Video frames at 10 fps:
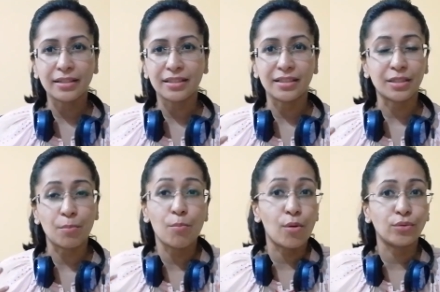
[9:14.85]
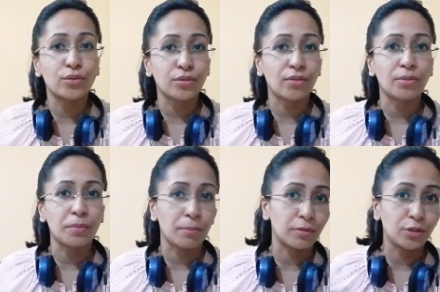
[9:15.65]
since most of the
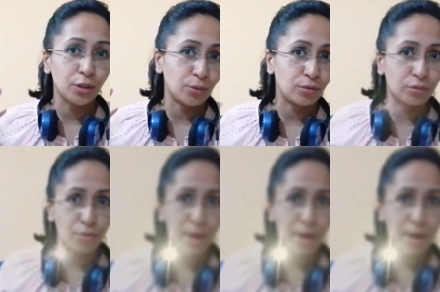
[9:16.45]
people use the right